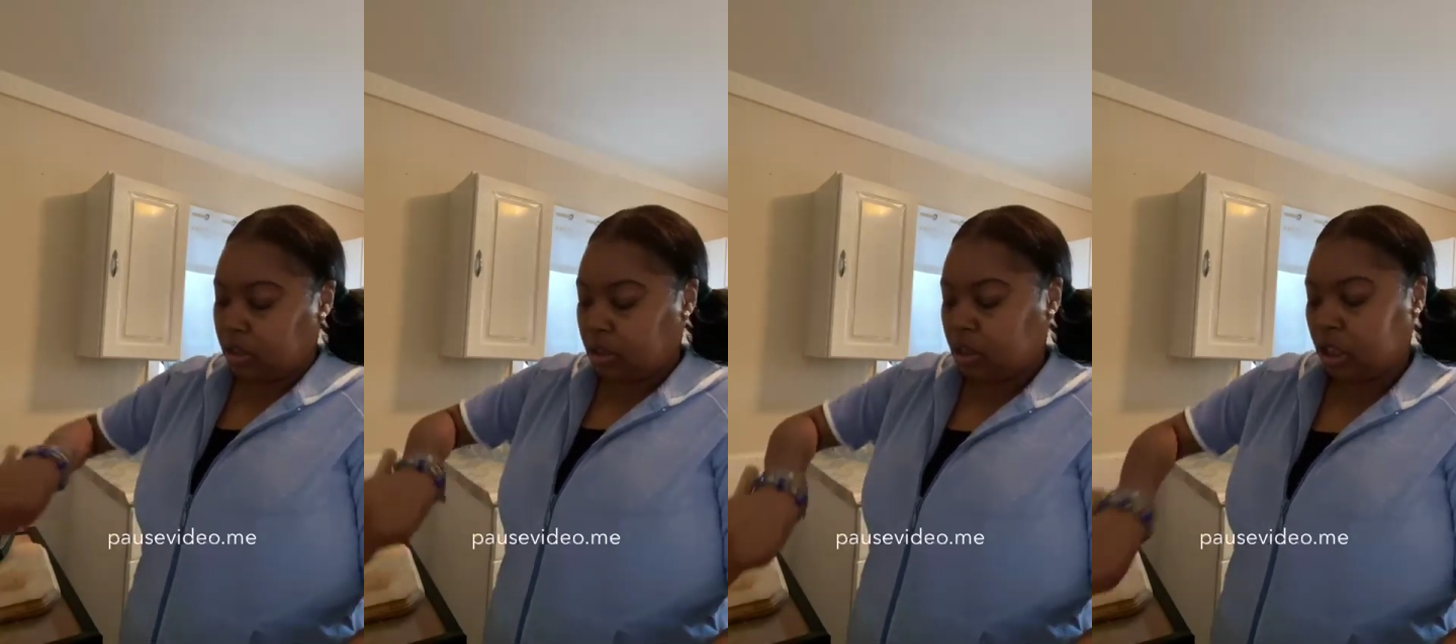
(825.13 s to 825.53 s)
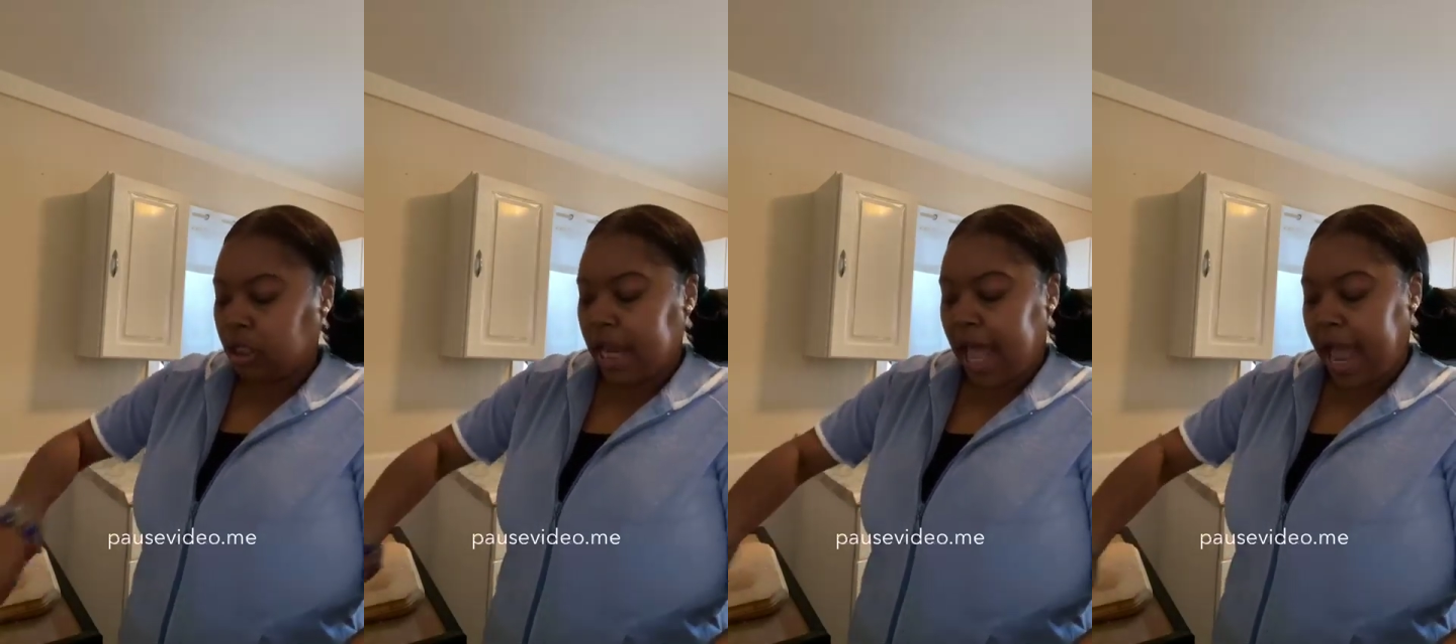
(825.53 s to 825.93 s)
So you're
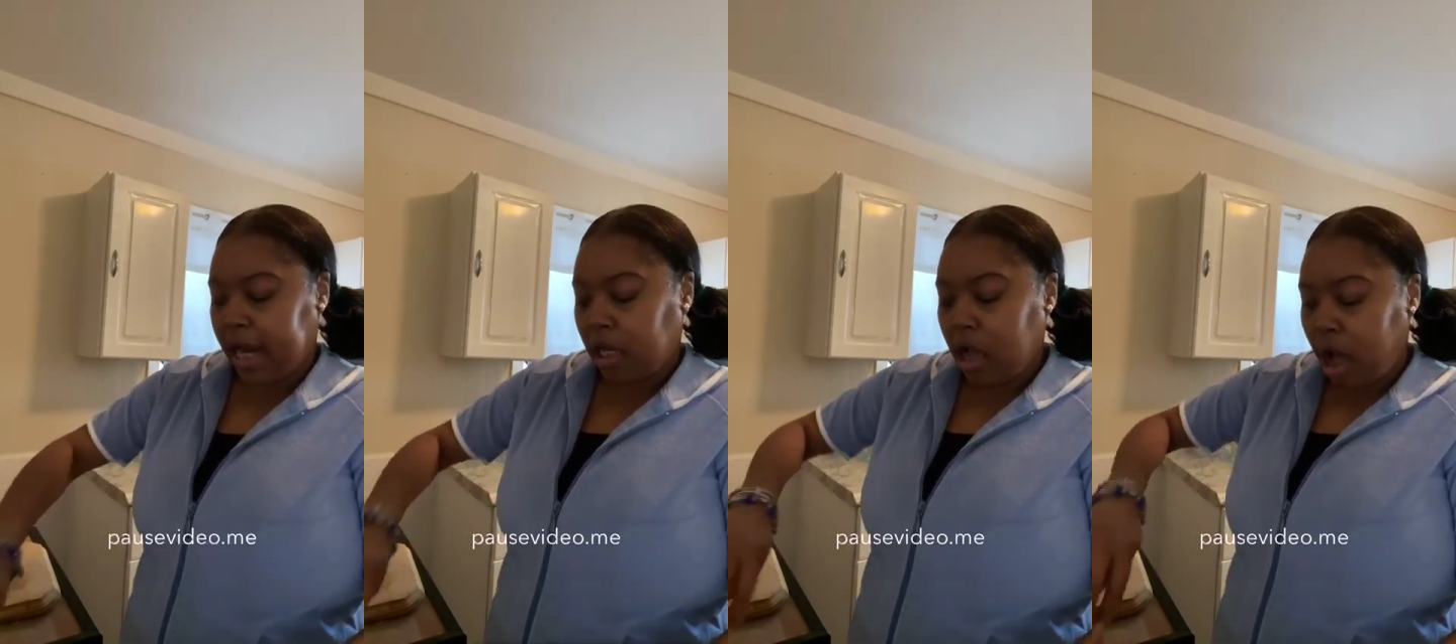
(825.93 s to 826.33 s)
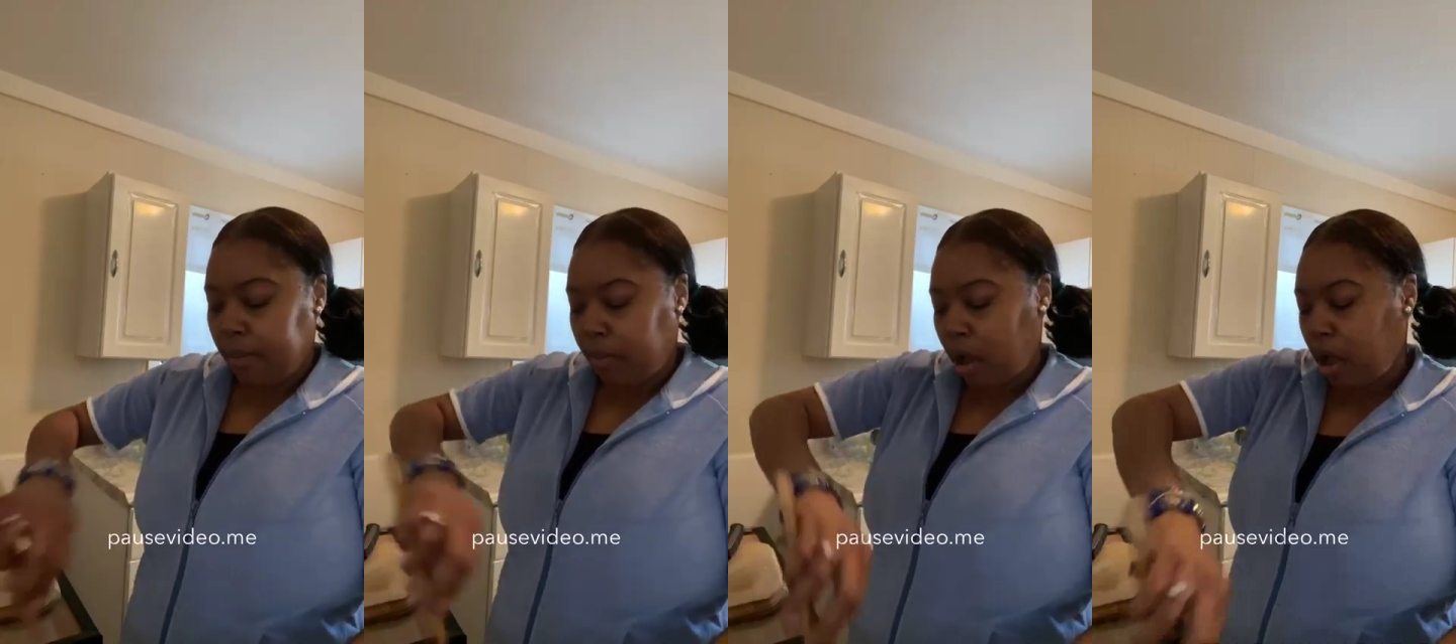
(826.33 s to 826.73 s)
gonna add a
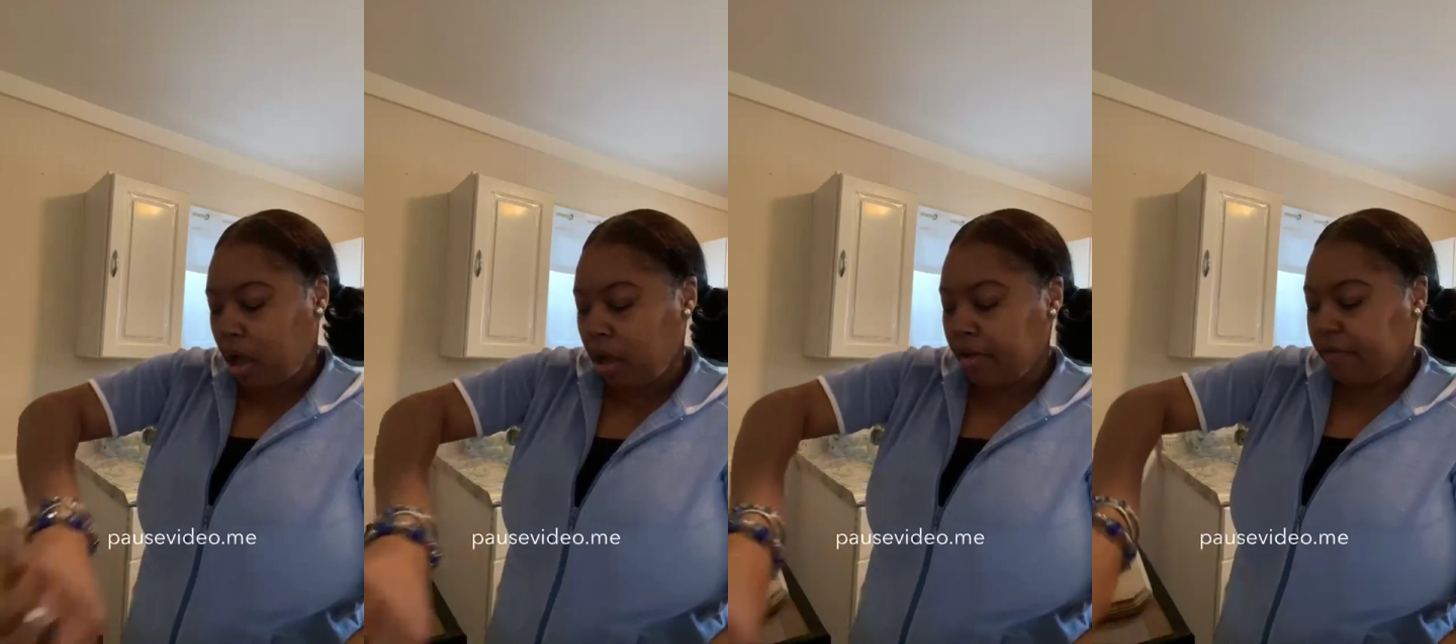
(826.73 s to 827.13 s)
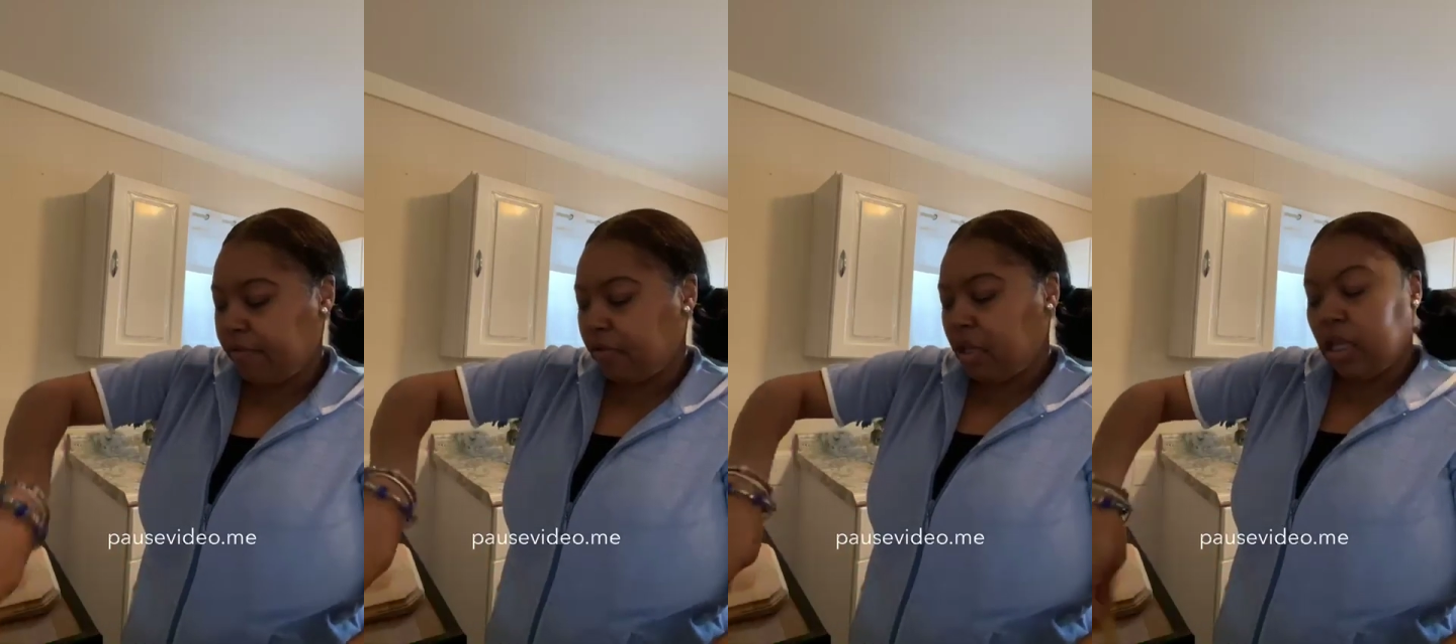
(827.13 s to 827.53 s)
cup of,